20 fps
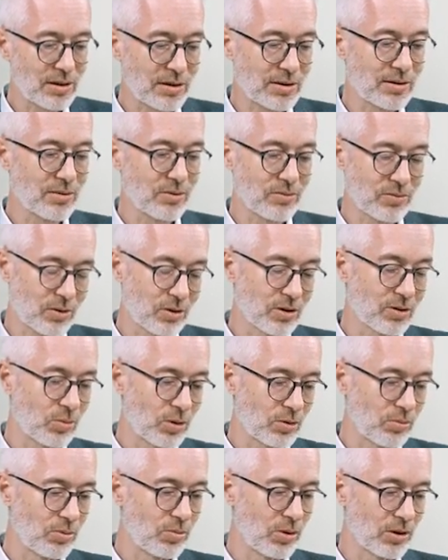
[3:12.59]
This is, of course,
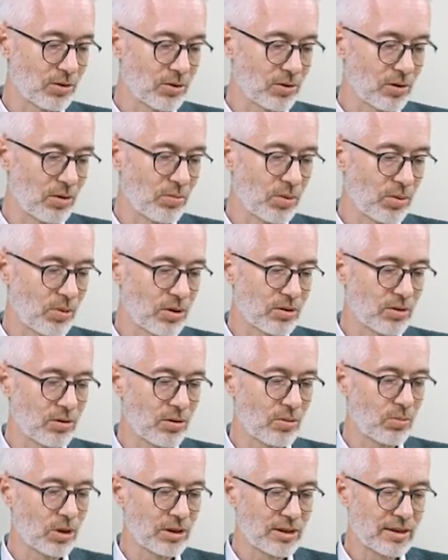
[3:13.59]
what we want to know. We want to
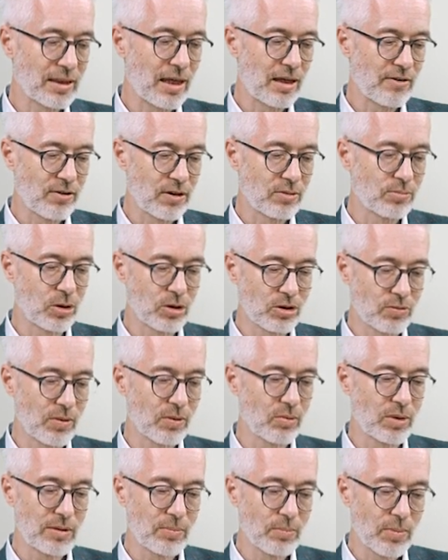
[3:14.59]
know what sci-fi books
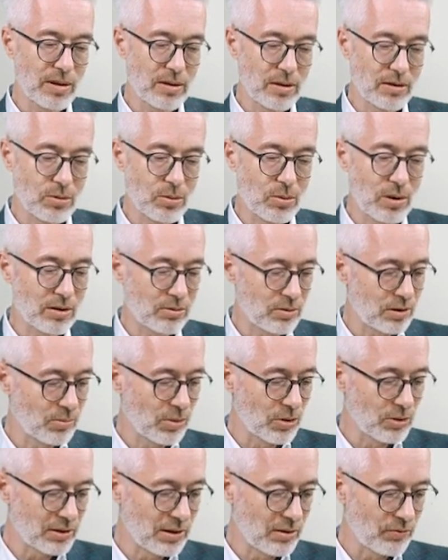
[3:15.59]
were written by the two hundred
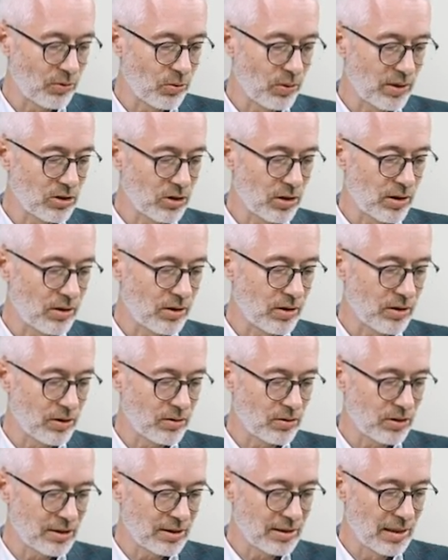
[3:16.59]
most influential
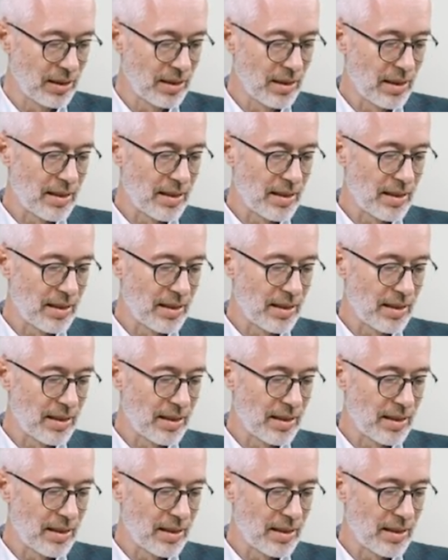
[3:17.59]
authors.